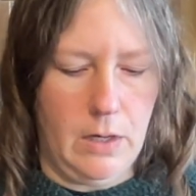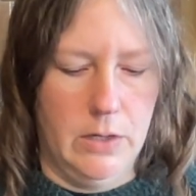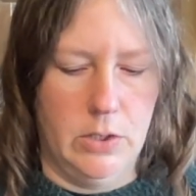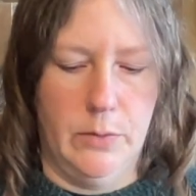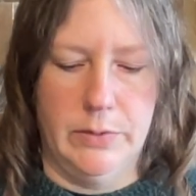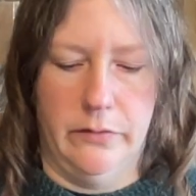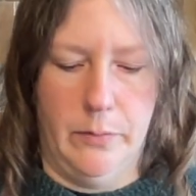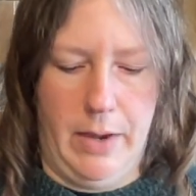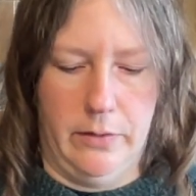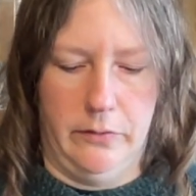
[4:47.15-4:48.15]
in terms of
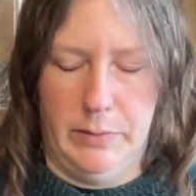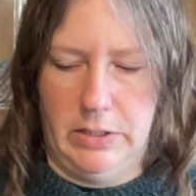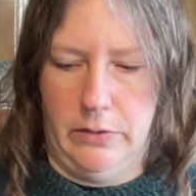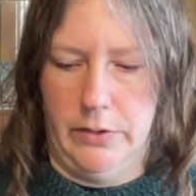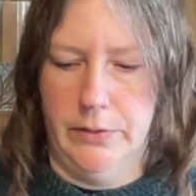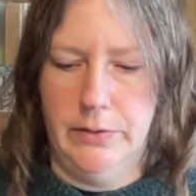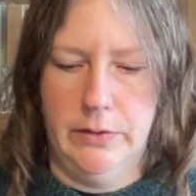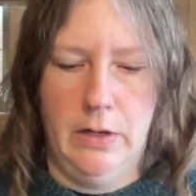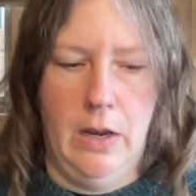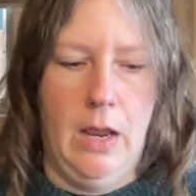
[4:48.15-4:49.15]
amount of
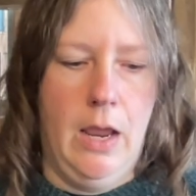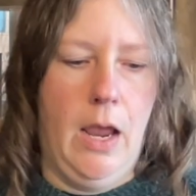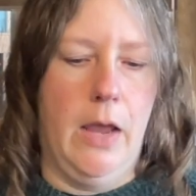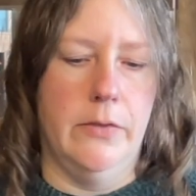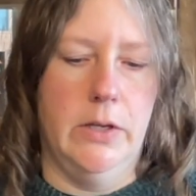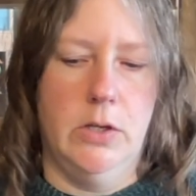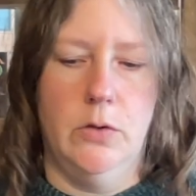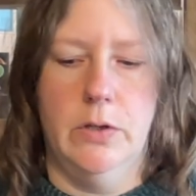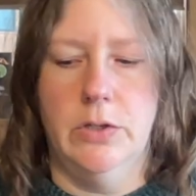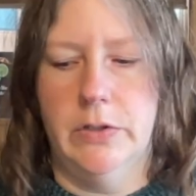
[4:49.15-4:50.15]
materials. And then
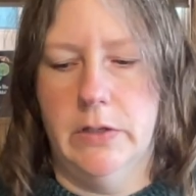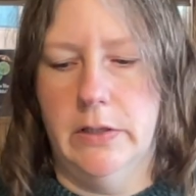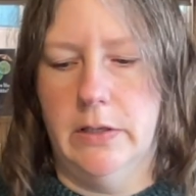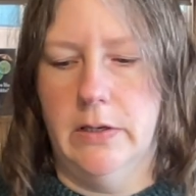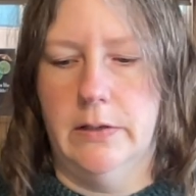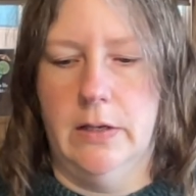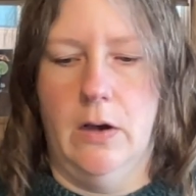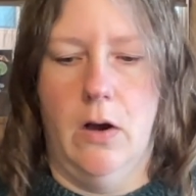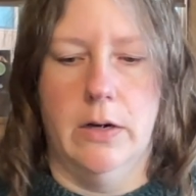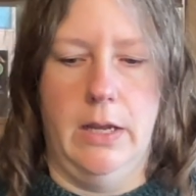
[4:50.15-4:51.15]
you can just knit these
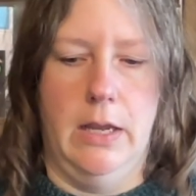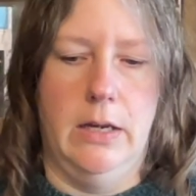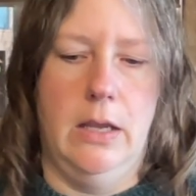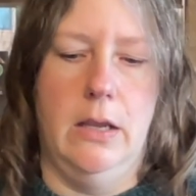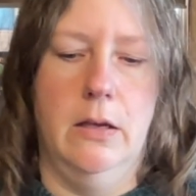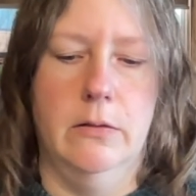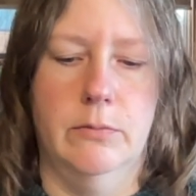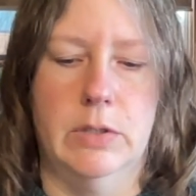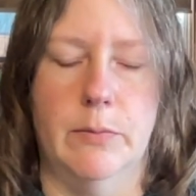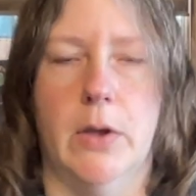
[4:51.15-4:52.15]
on any
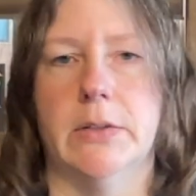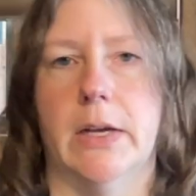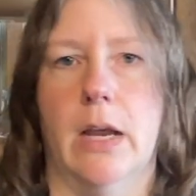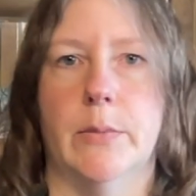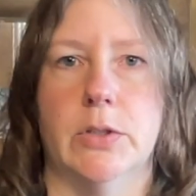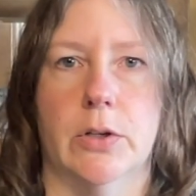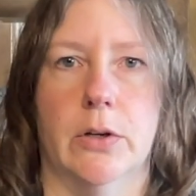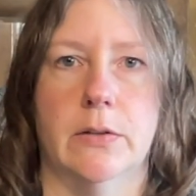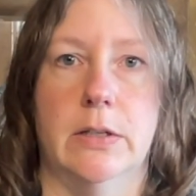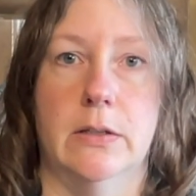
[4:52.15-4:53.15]
small
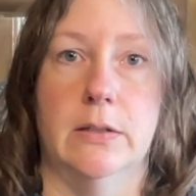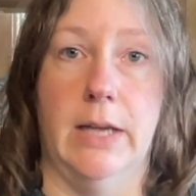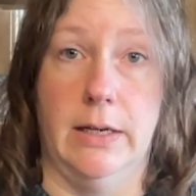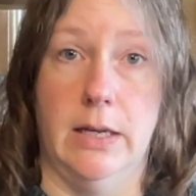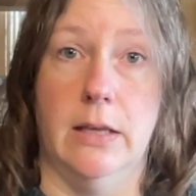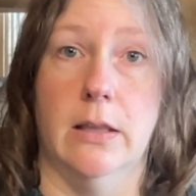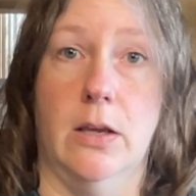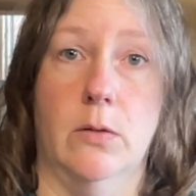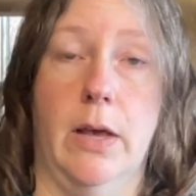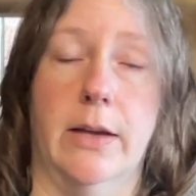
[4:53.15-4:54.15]
diameter technique
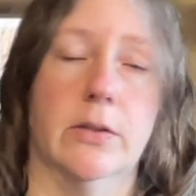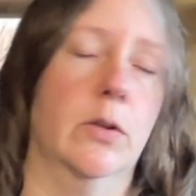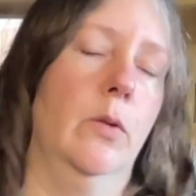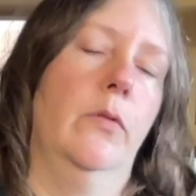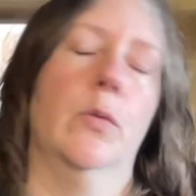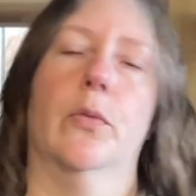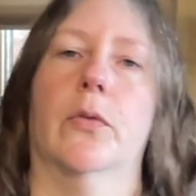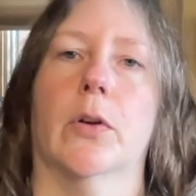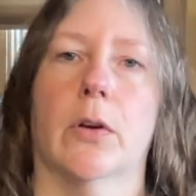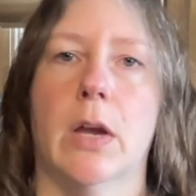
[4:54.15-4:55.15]
that you like. So if you
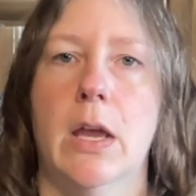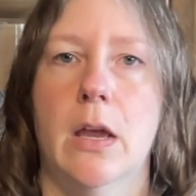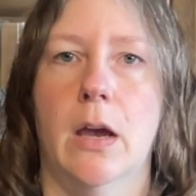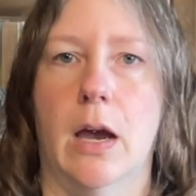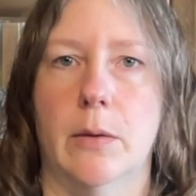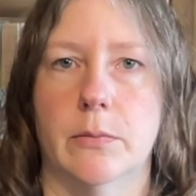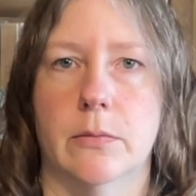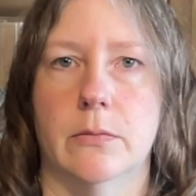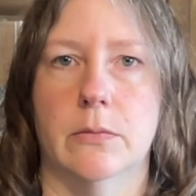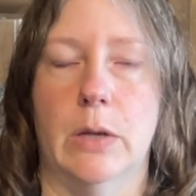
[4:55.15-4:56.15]
prefer um,
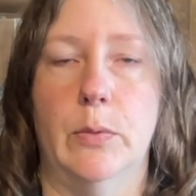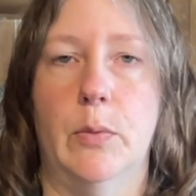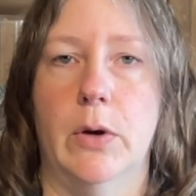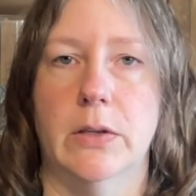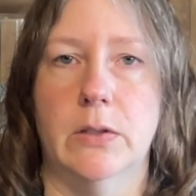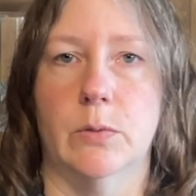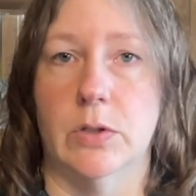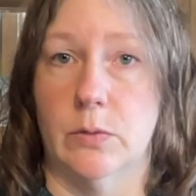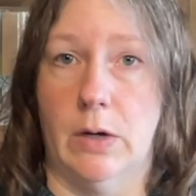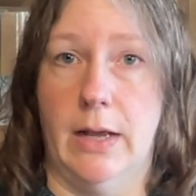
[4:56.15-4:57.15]
double points,
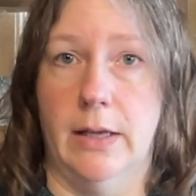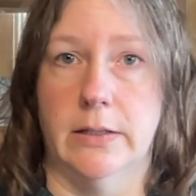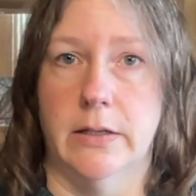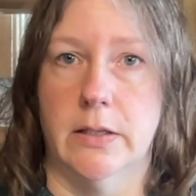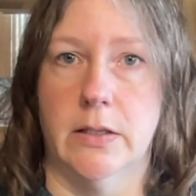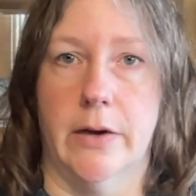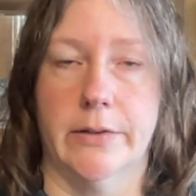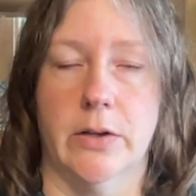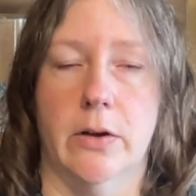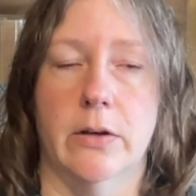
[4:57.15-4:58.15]
which is what I like to knit
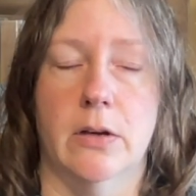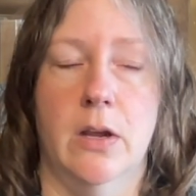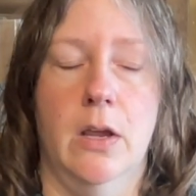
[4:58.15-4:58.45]
socks on,